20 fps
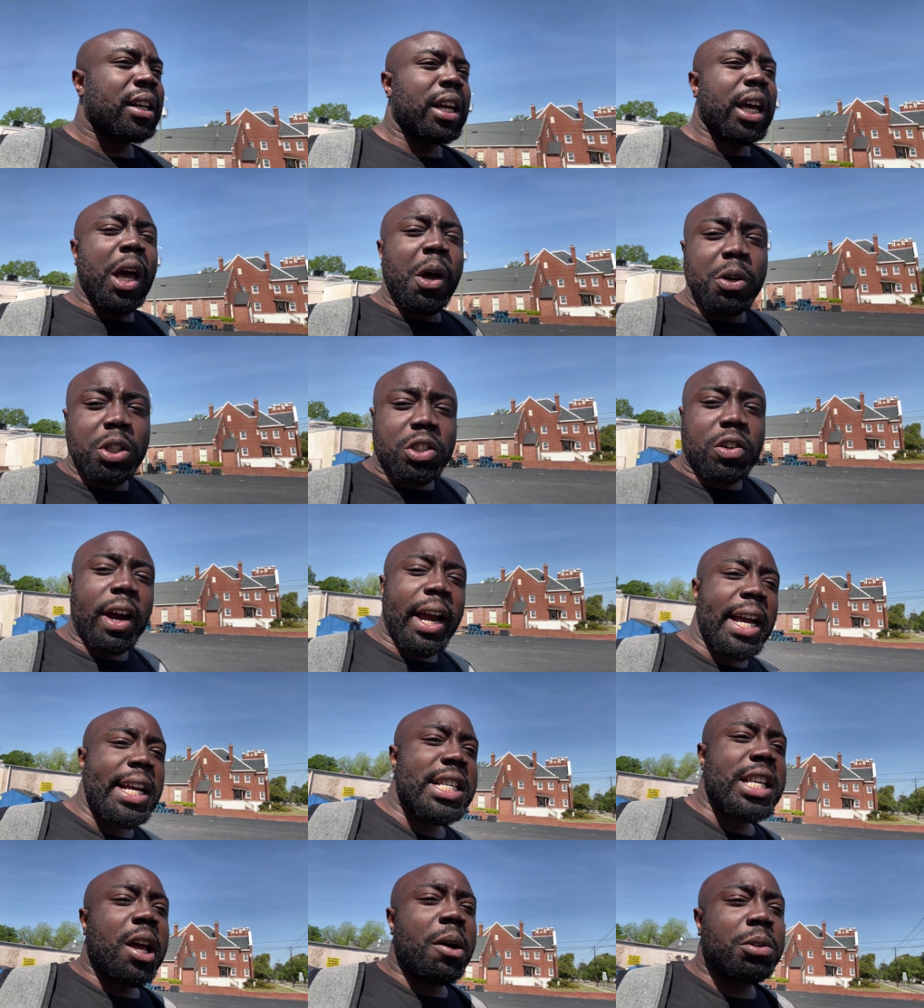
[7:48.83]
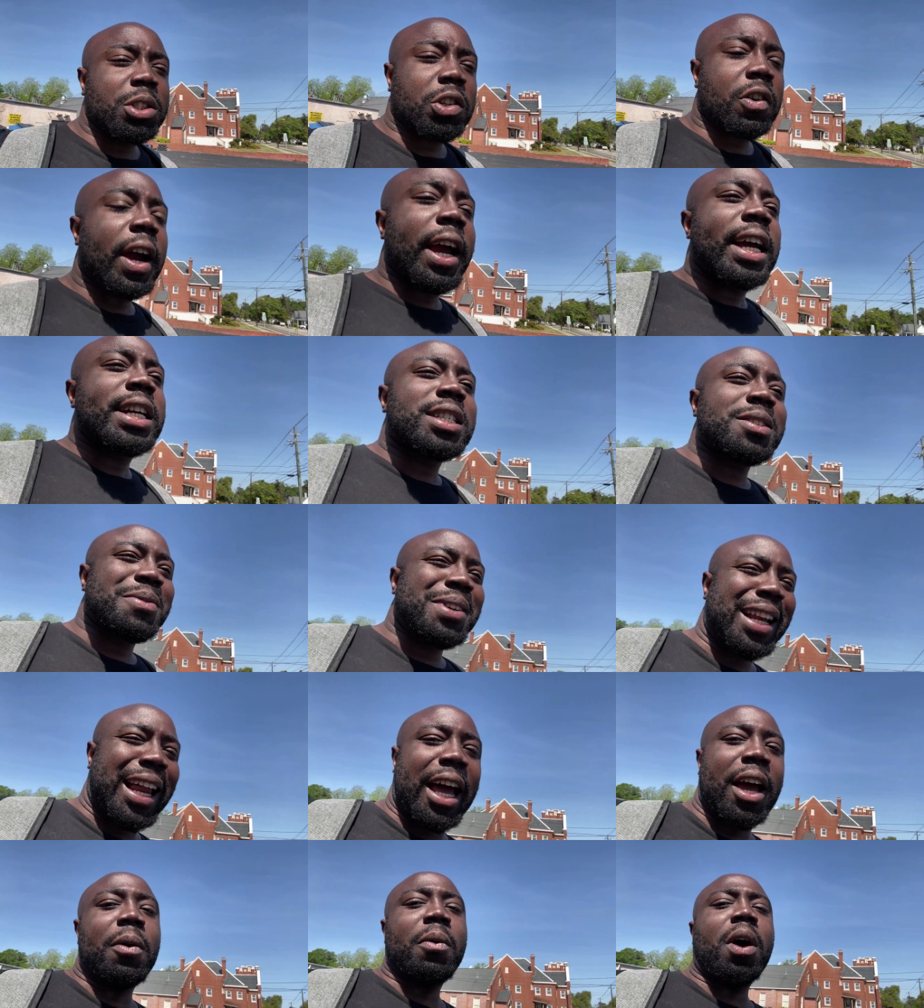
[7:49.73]
It was crazy. It was crazy. We
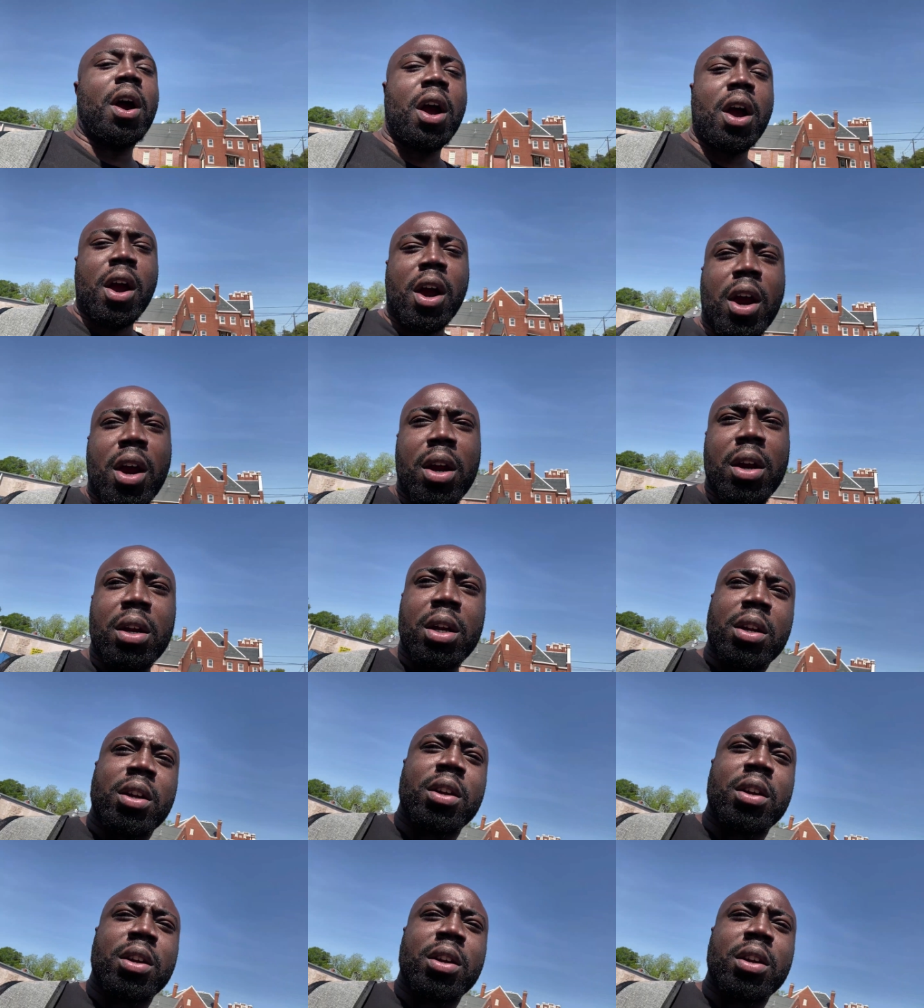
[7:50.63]
like, what?